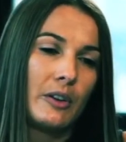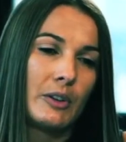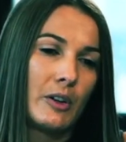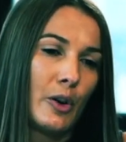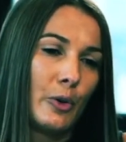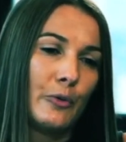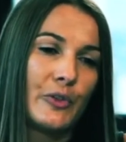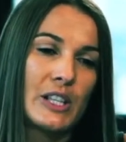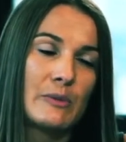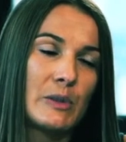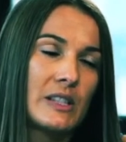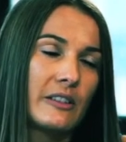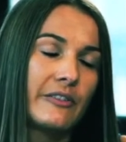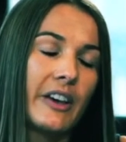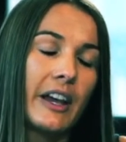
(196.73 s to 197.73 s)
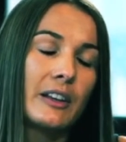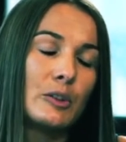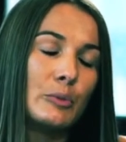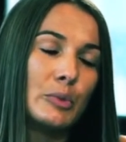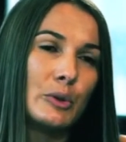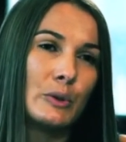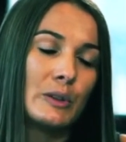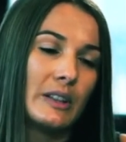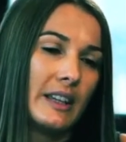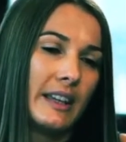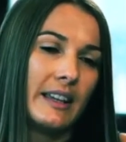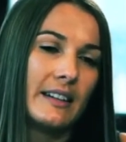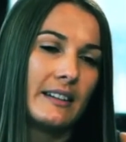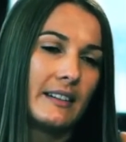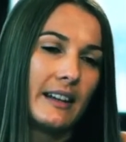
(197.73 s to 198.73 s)
co-investments available
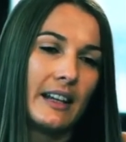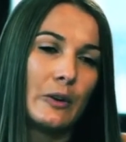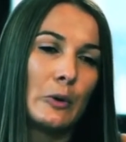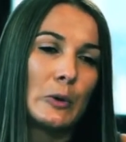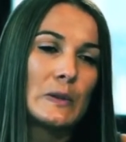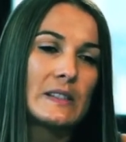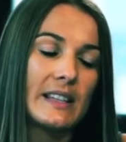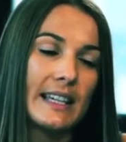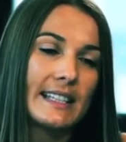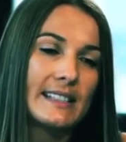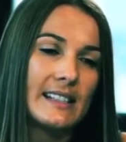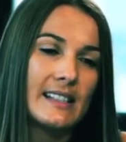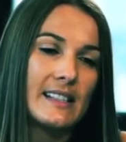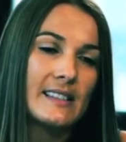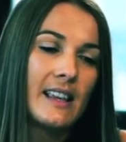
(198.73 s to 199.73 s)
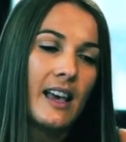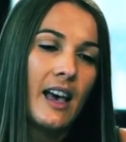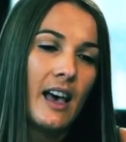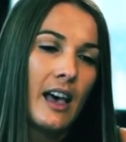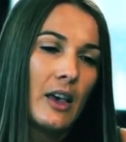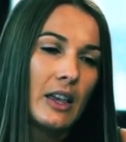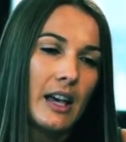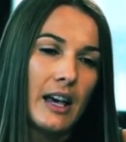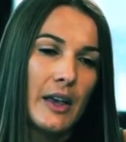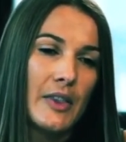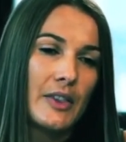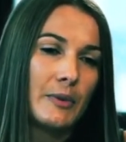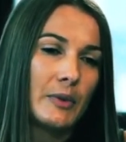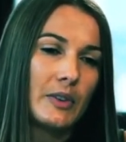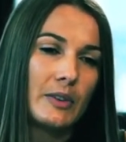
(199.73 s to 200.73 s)
in, in all sectors. Uh,
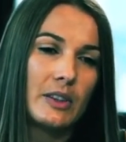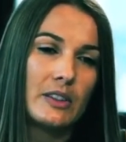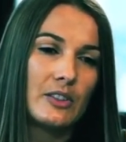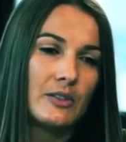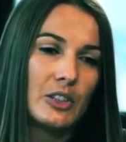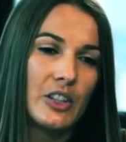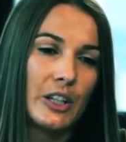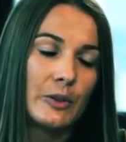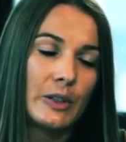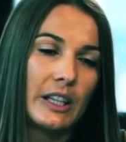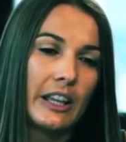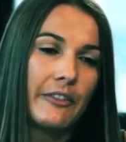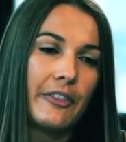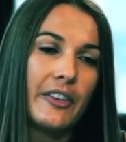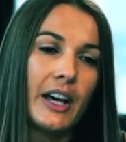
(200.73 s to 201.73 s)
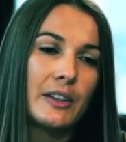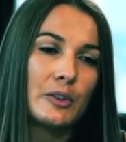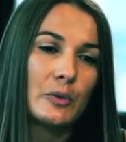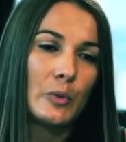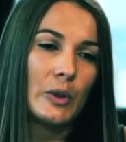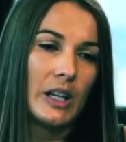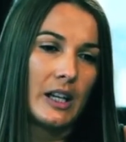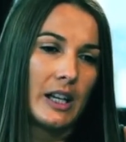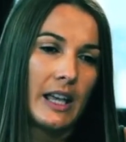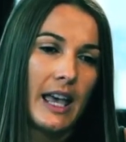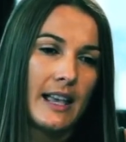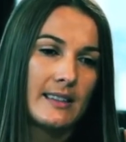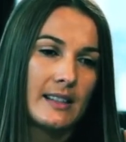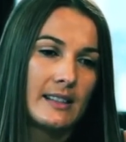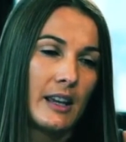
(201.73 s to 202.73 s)
generally a fund uh,
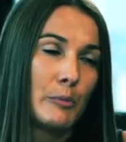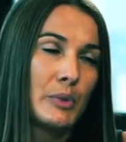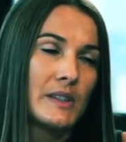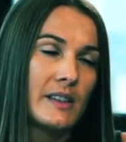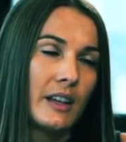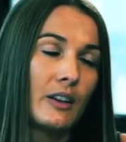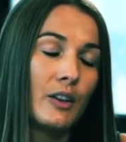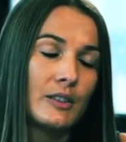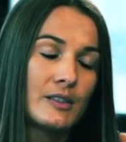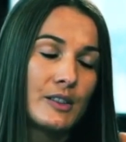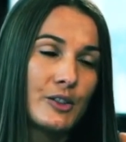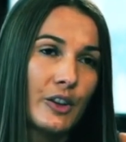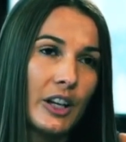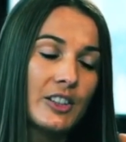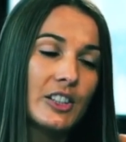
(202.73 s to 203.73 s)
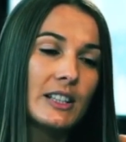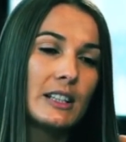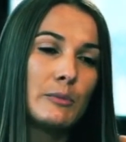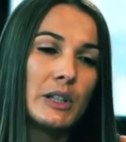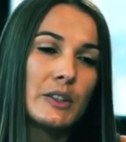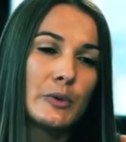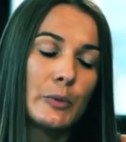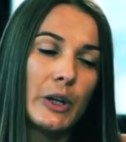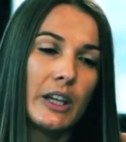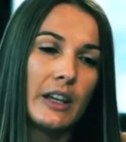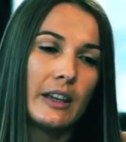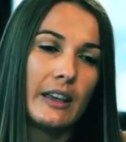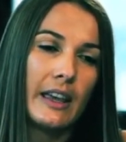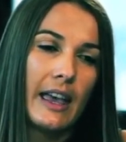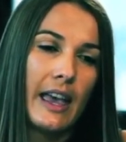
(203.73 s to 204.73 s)
has a 10% concentration limit
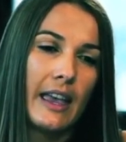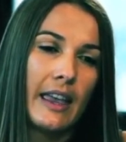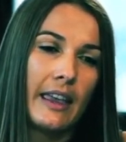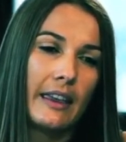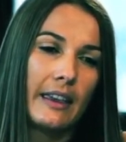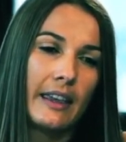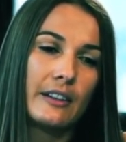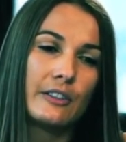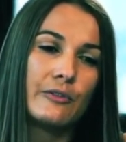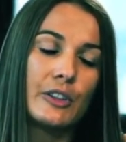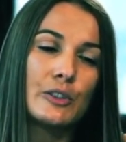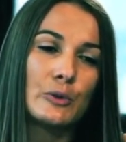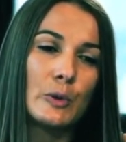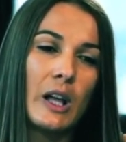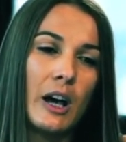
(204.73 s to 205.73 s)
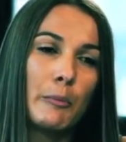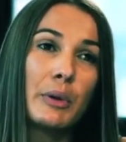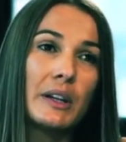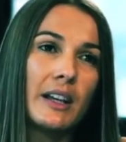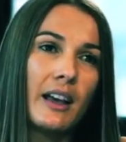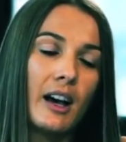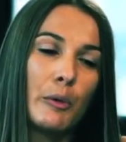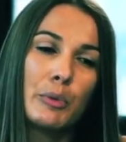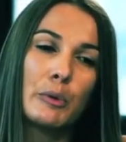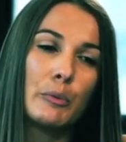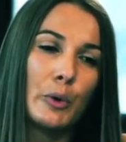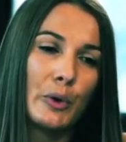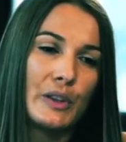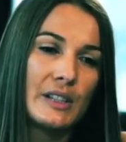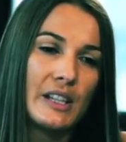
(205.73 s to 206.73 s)
where a individual company can't be
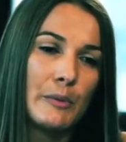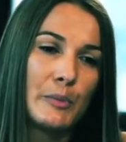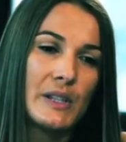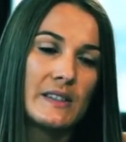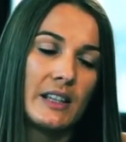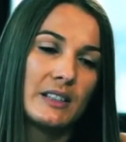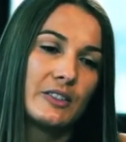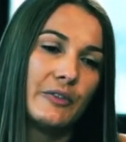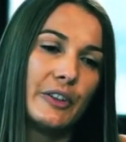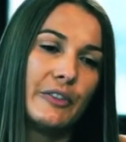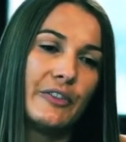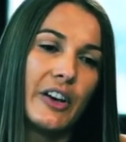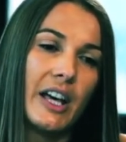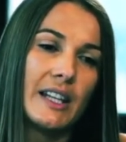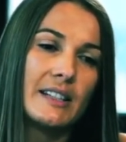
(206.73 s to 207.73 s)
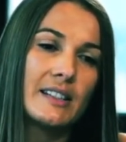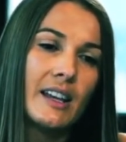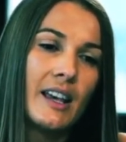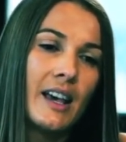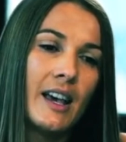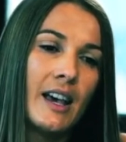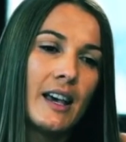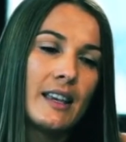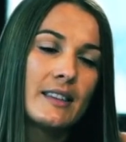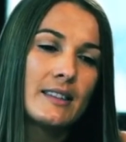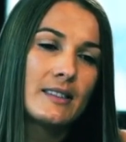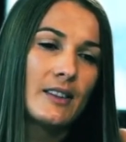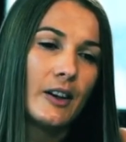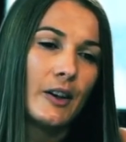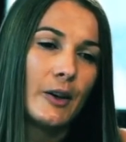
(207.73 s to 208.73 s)
more than 10% of a fund.
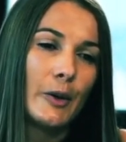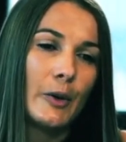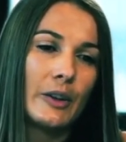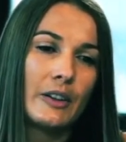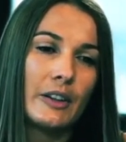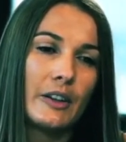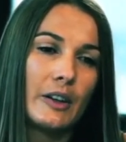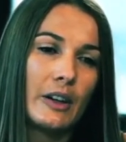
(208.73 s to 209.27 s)
So you